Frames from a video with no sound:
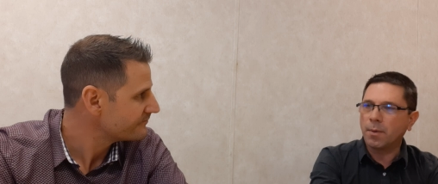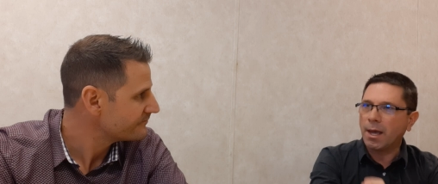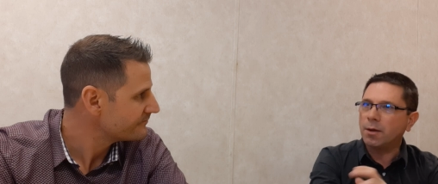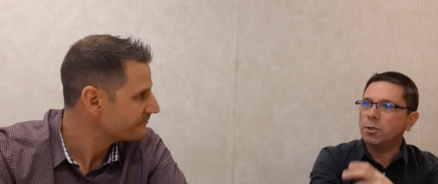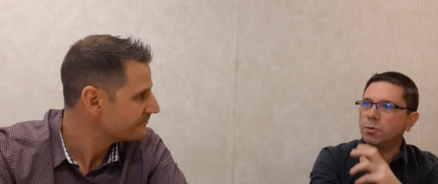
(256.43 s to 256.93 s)

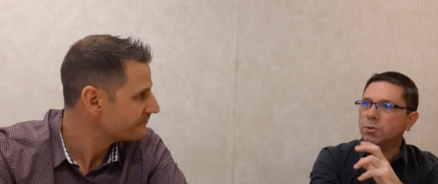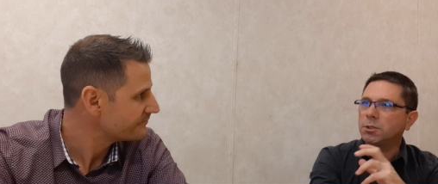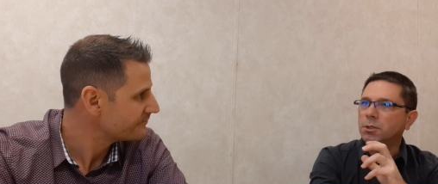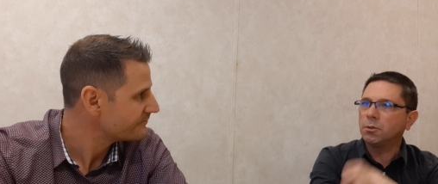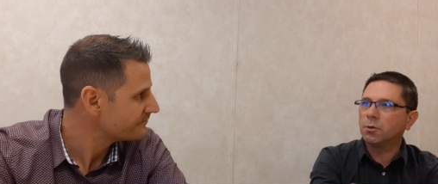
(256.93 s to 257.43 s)
Speaker 1: how do you
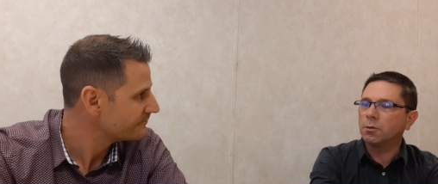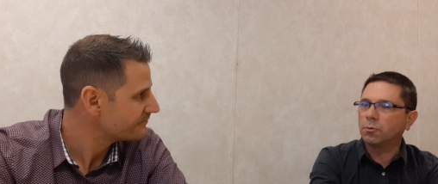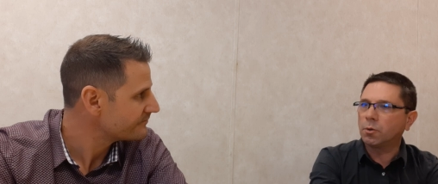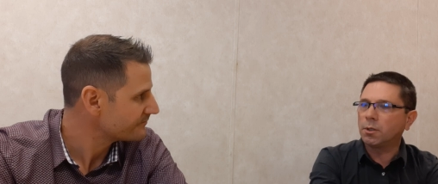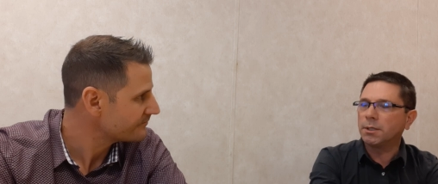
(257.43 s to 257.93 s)
see your
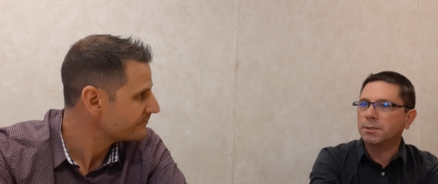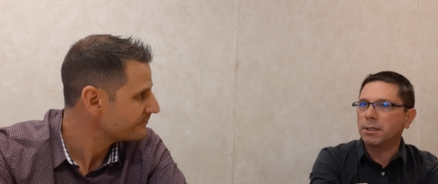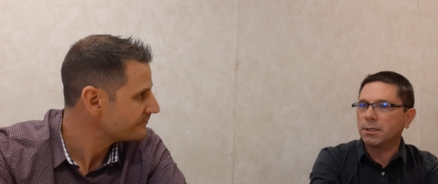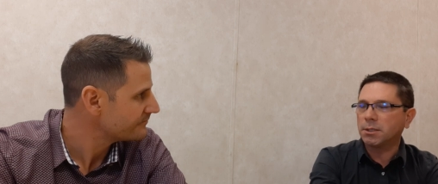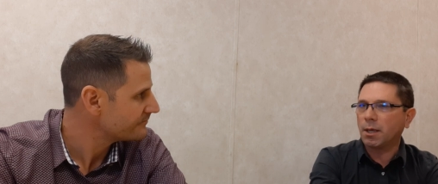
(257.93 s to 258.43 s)
role as a
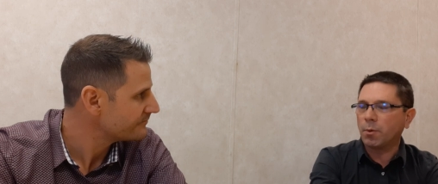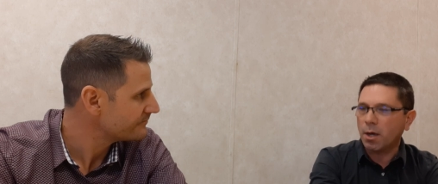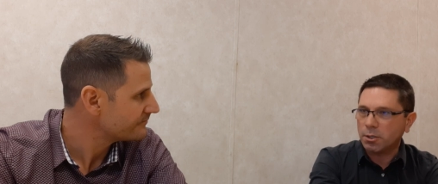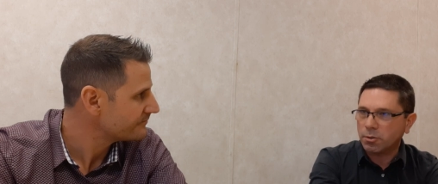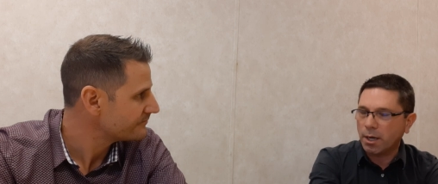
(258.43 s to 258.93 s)
landscape
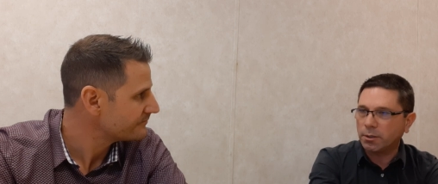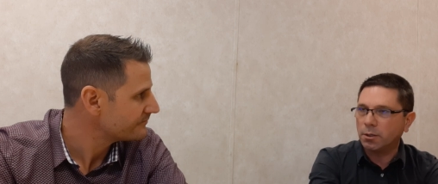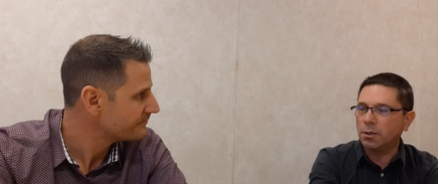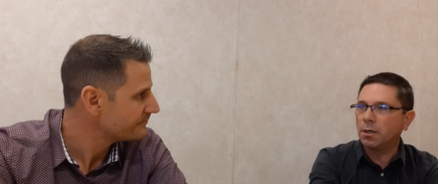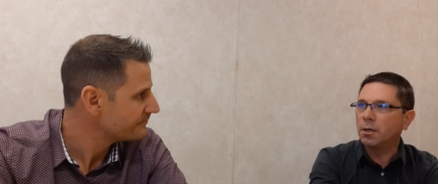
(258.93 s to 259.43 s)

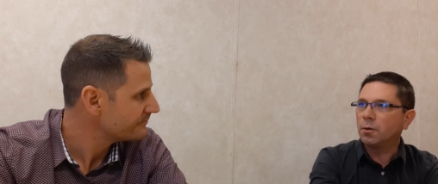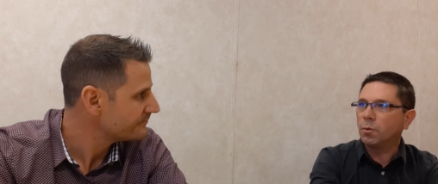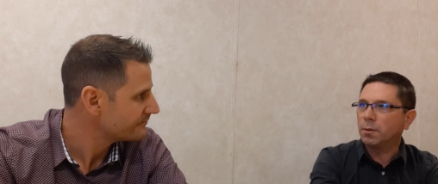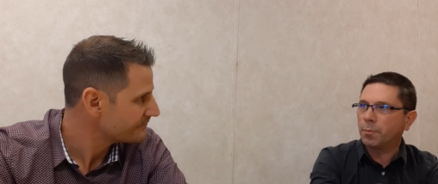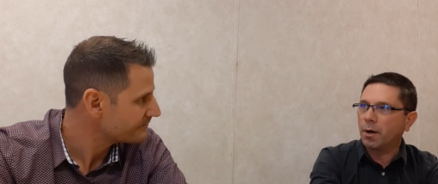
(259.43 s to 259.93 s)
contractor
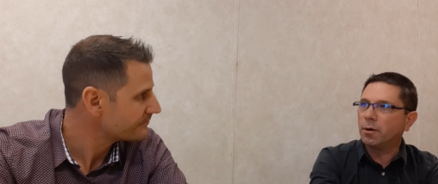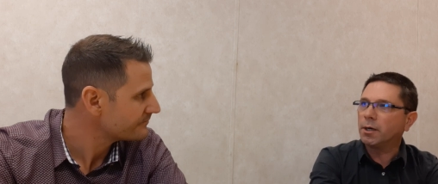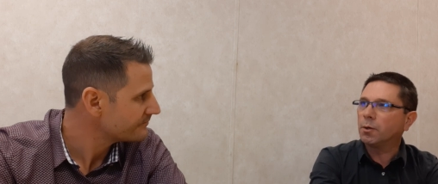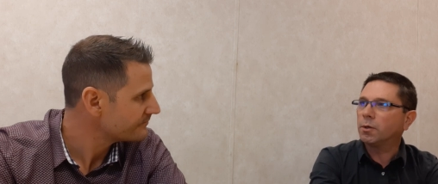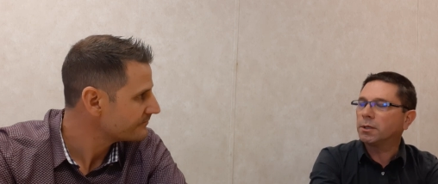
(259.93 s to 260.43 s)
when
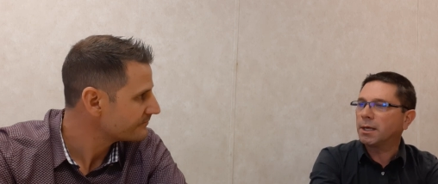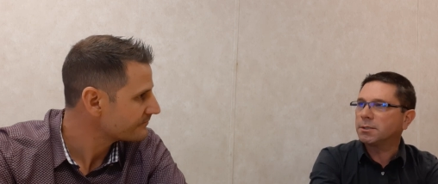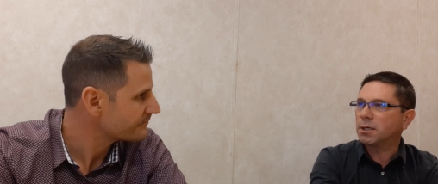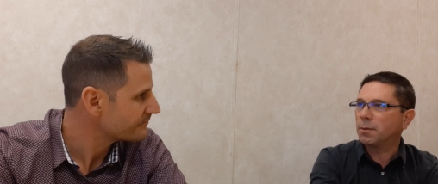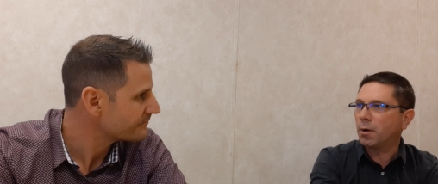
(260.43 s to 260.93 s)
partnering with
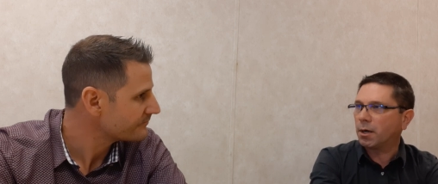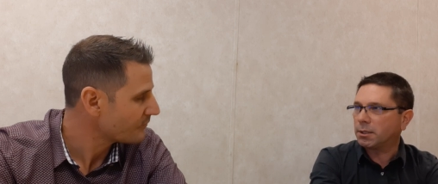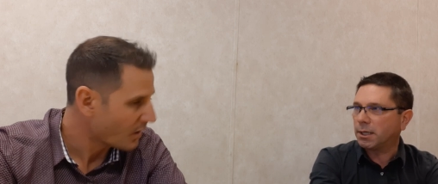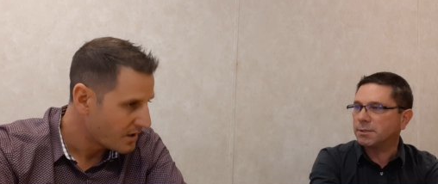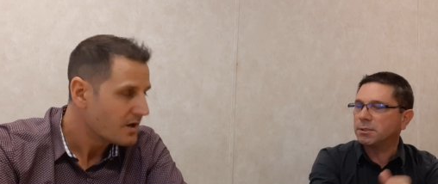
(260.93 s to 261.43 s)
landscape
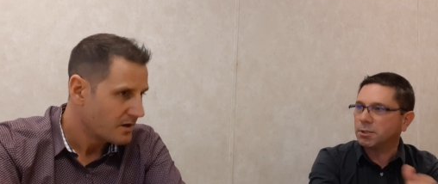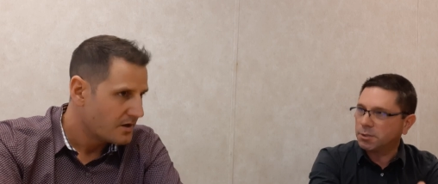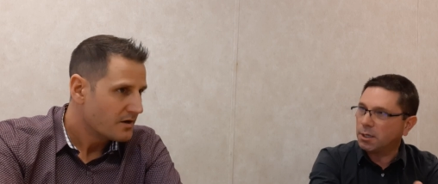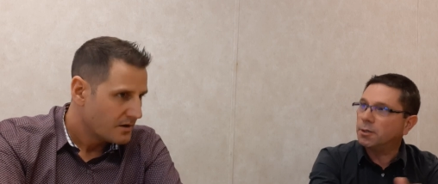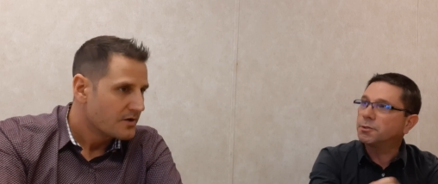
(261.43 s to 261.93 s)
architects and
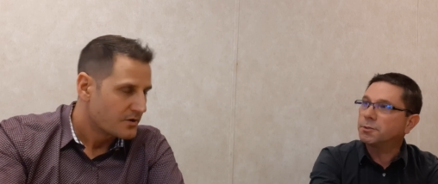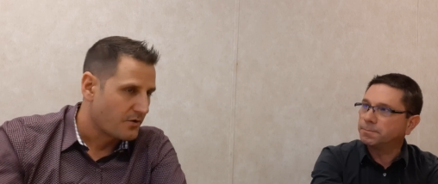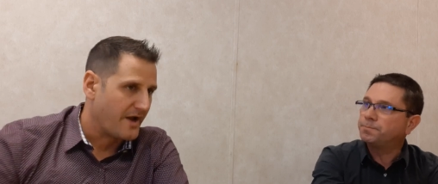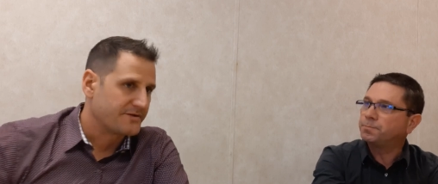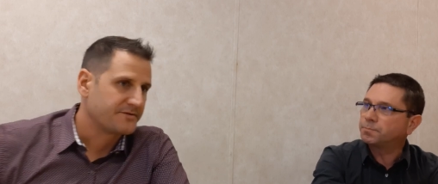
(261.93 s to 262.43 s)
designers?
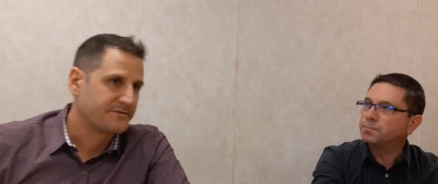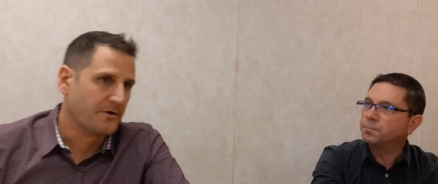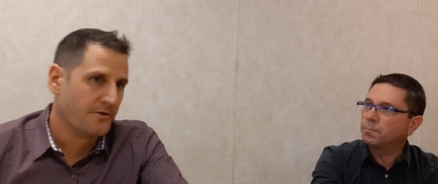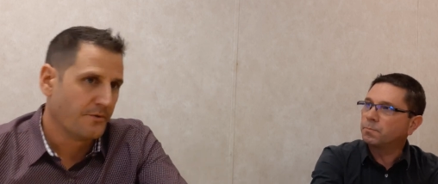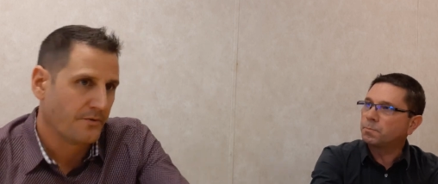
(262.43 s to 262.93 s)
Speaker 2: Correct.
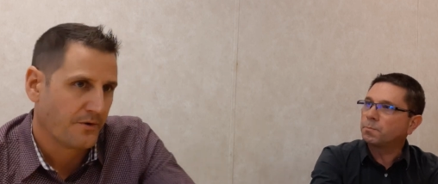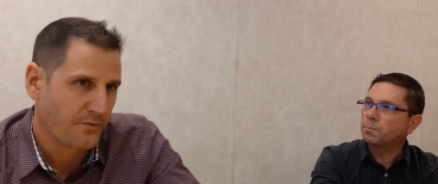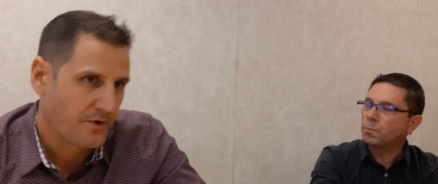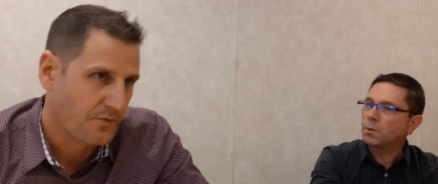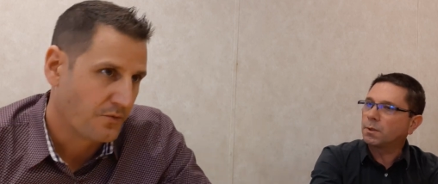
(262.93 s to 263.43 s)
So
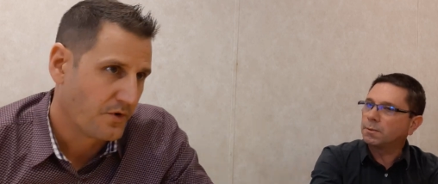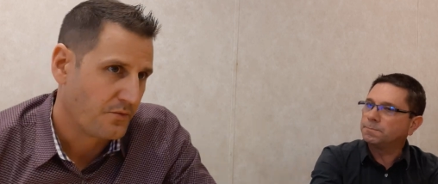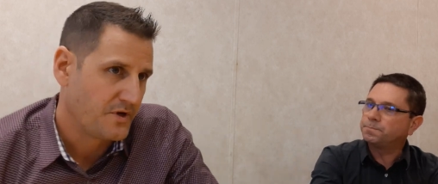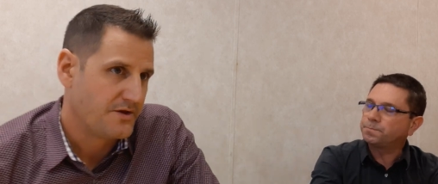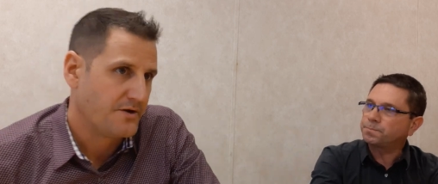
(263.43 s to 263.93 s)
what
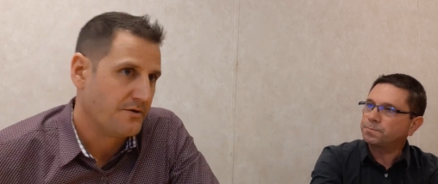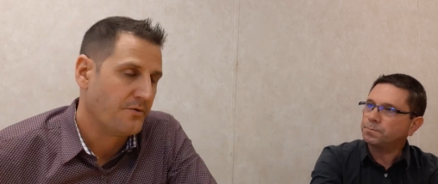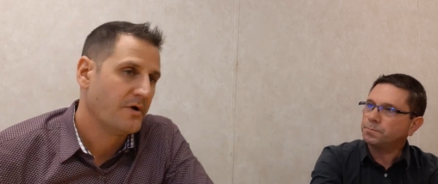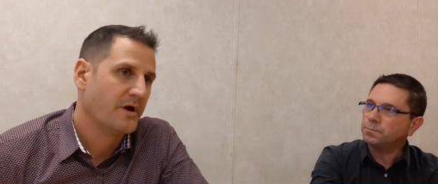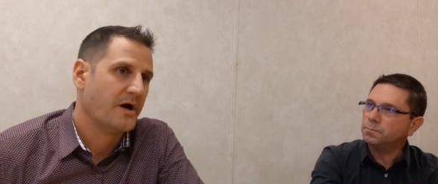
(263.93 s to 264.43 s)
we
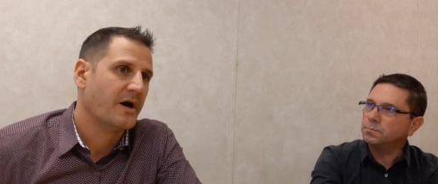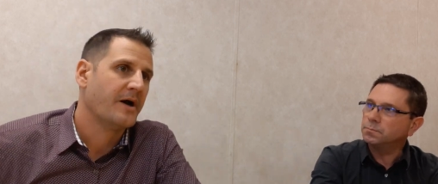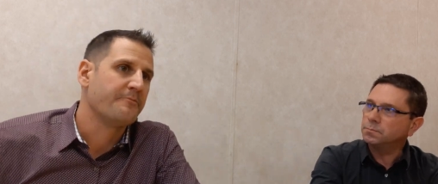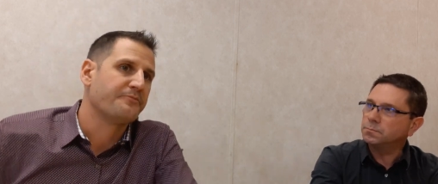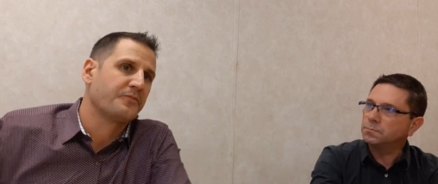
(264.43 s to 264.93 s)
do,
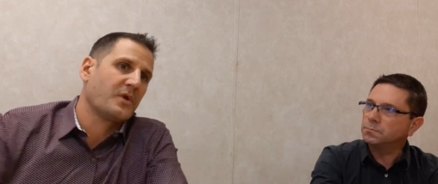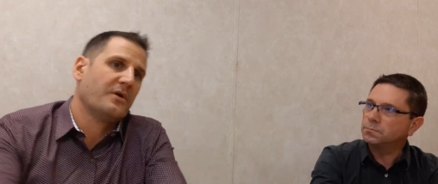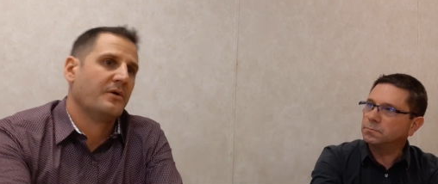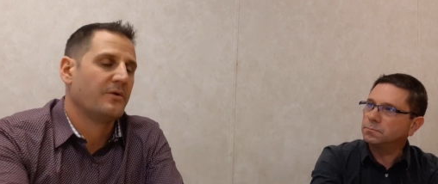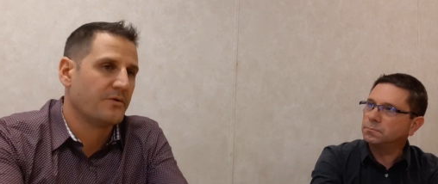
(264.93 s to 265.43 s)

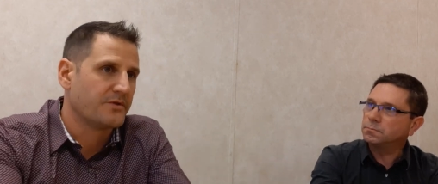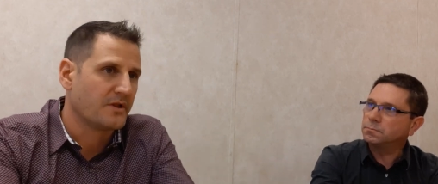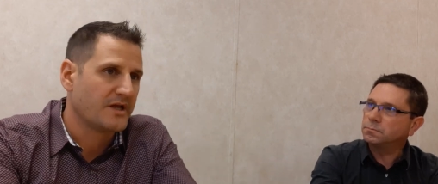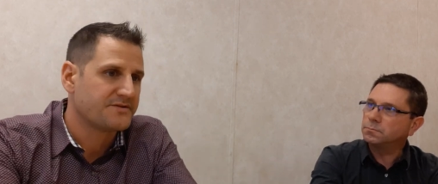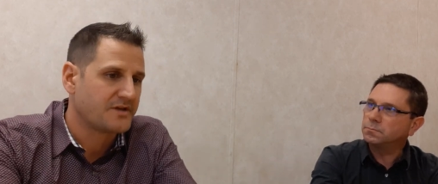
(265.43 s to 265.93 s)
the
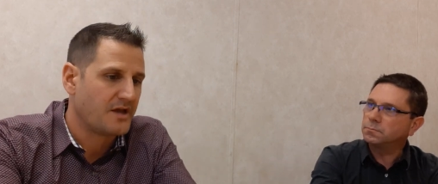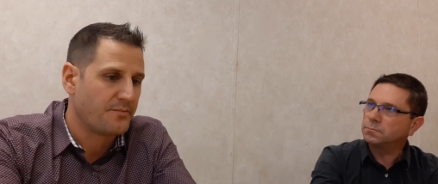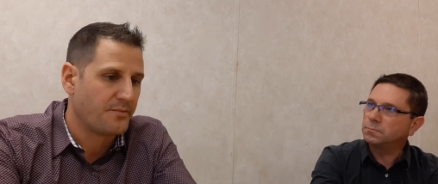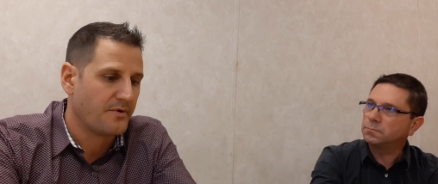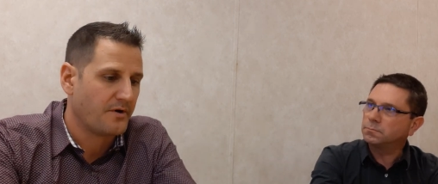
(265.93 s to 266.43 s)

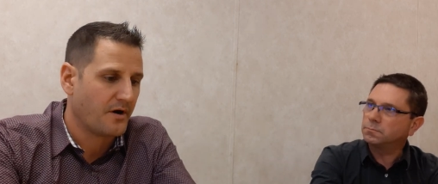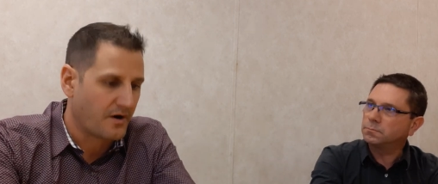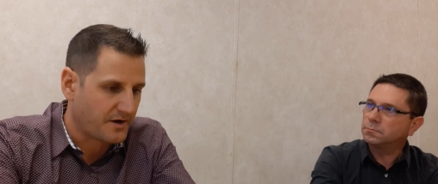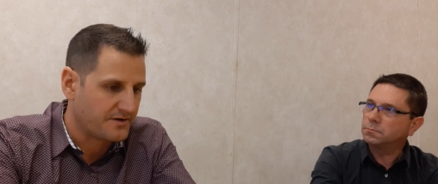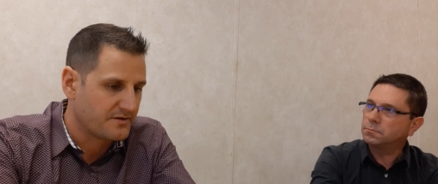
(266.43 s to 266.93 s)
landscape
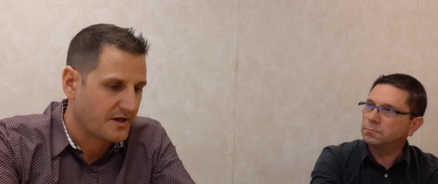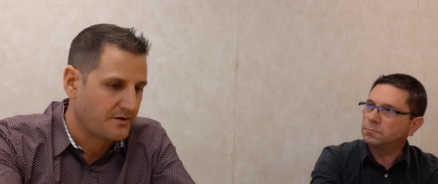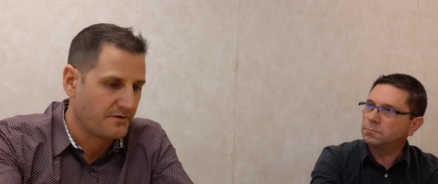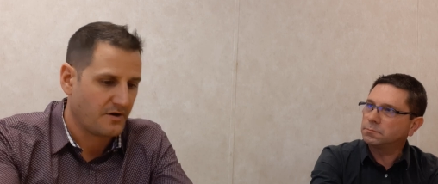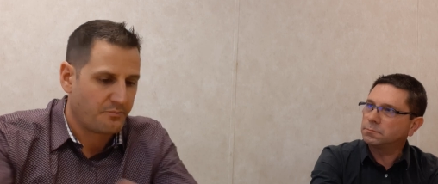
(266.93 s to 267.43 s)
architect, like a